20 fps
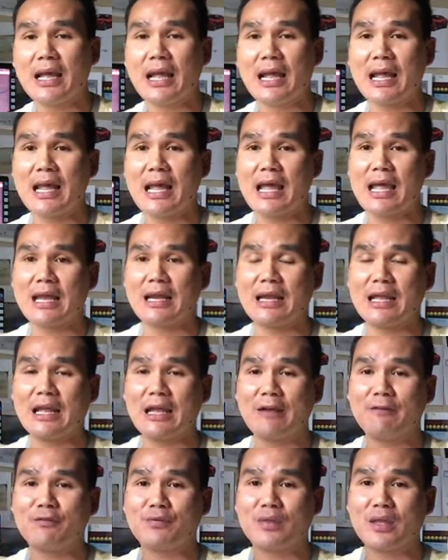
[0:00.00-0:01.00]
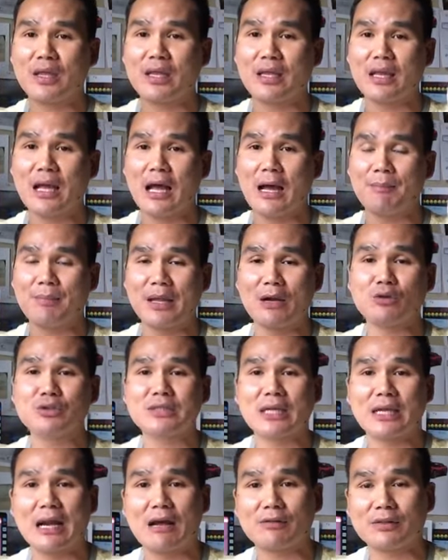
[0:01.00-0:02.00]
and if they'll
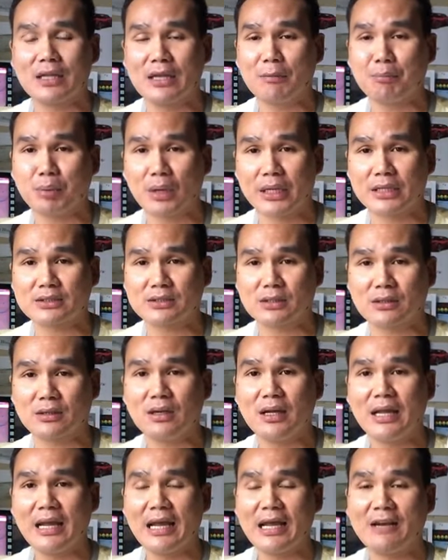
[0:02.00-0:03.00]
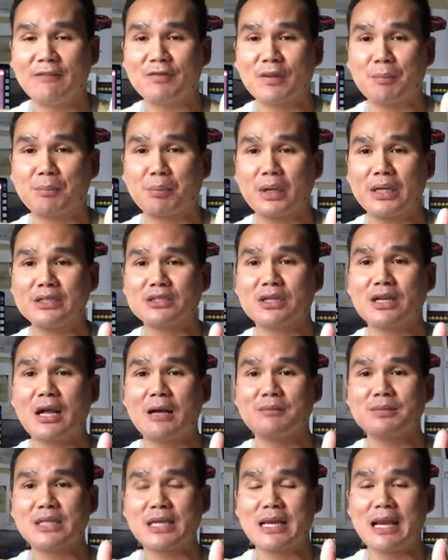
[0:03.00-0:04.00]
send out the appraiser, and if the appraiser
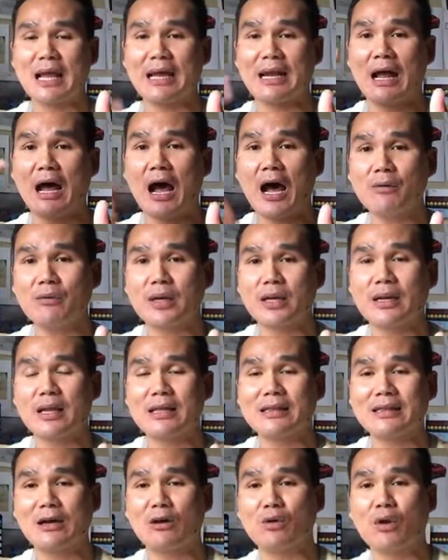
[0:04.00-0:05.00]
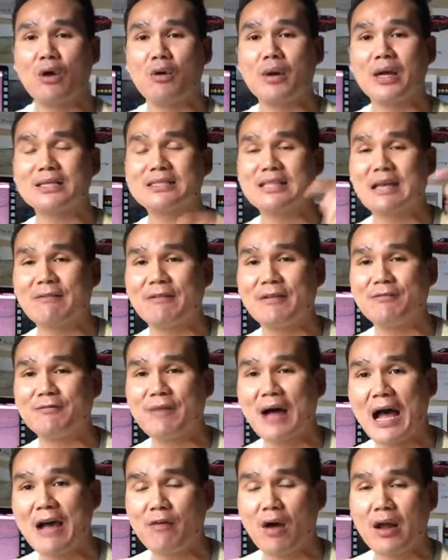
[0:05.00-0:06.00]
comes in at 100, they'll loan us
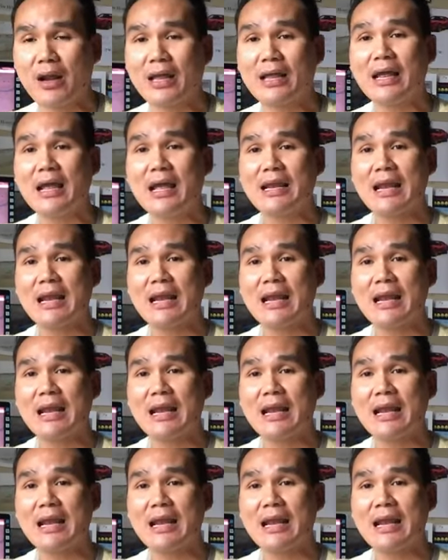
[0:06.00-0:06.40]
75 on it.